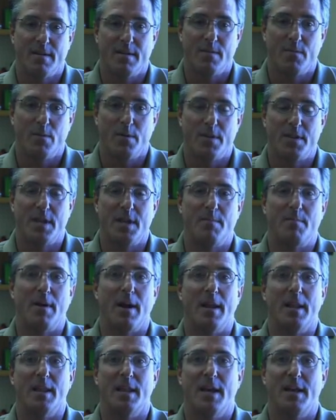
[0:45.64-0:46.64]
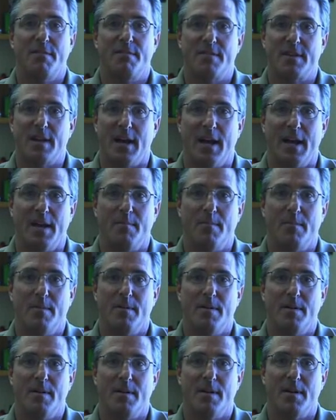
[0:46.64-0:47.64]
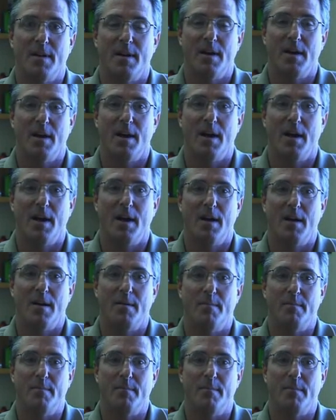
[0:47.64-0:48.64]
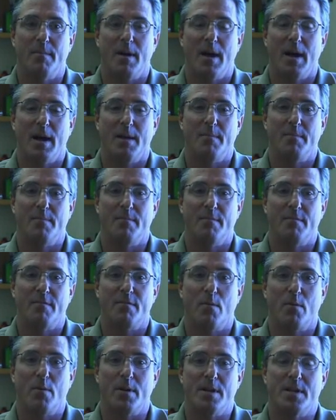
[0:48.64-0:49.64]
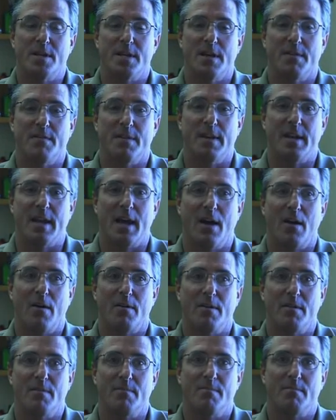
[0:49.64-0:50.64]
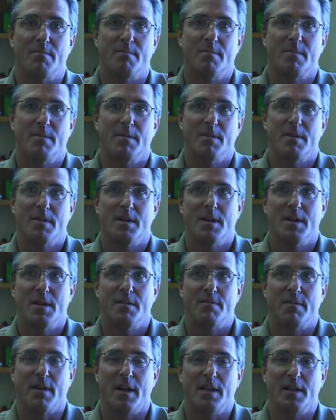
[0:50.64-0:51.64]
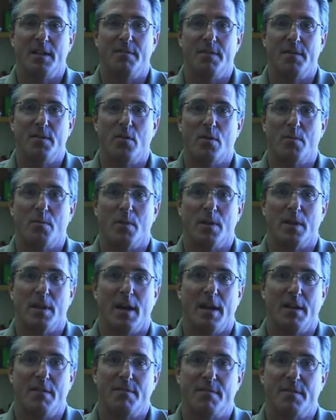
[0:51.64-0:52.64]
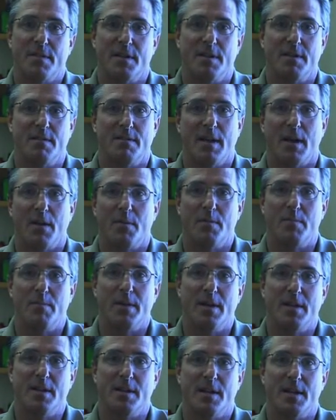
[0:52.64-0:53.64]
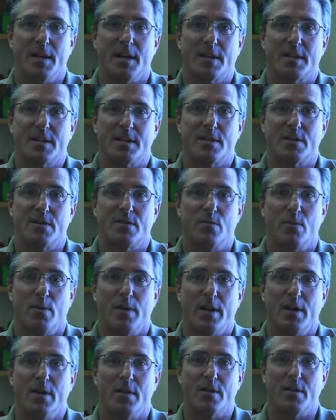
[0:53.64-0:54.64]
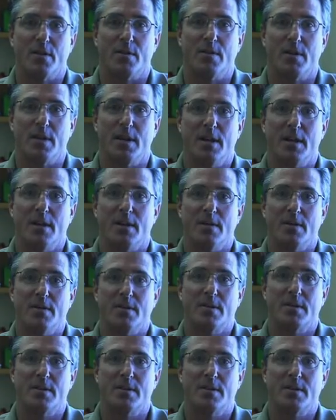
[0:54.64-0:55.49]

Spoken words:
within my lifetime. I'm 47 now, and if I live a normal life, then that would be in the next 20 or 30 years.